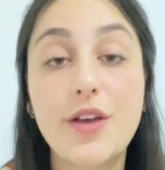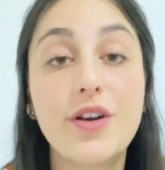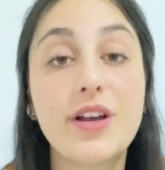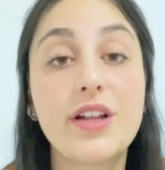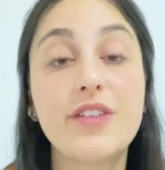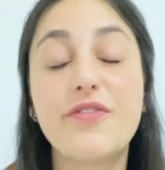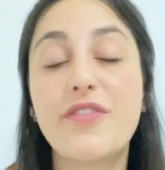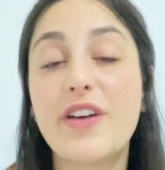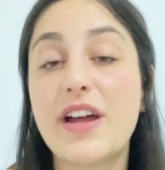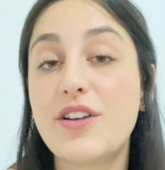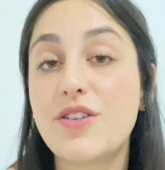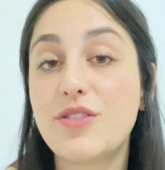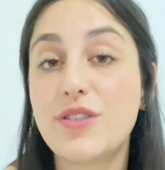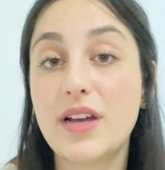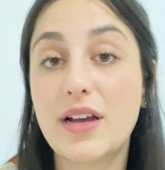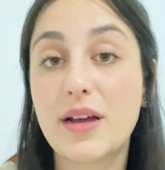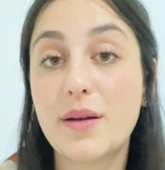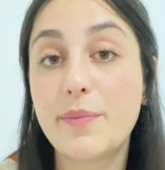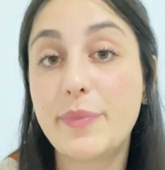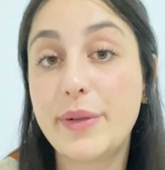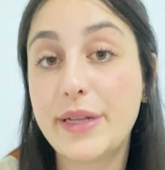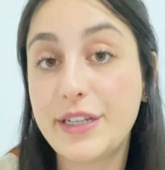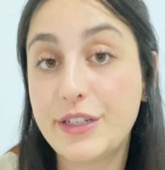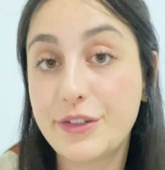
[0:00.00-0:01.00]
you can find all the
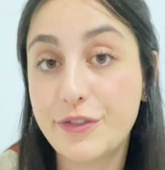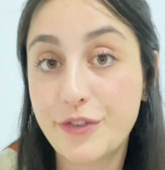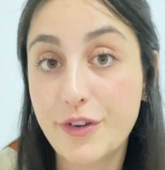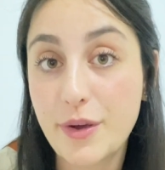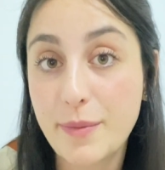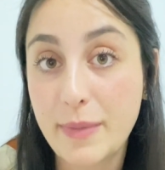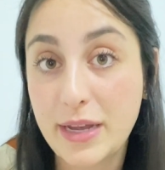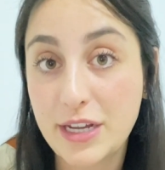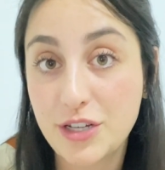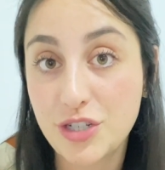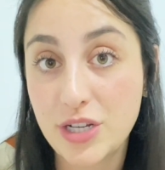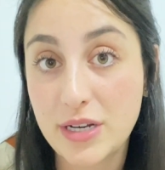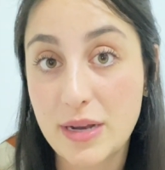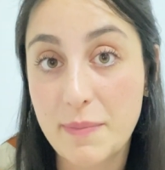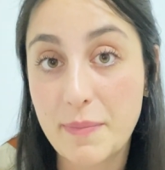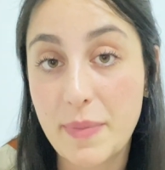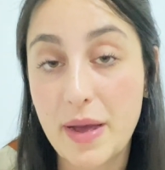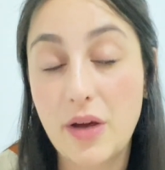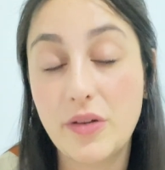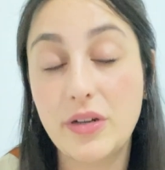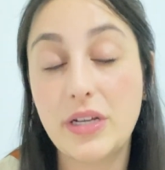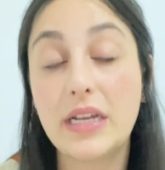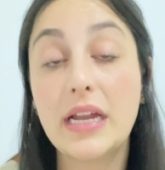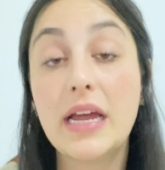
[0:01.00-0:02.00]
complete information
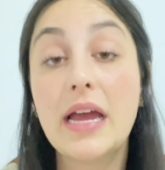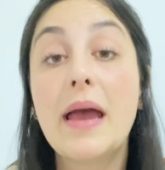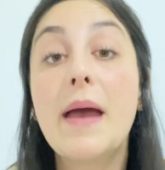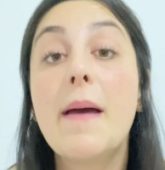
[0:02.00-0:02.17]
about it.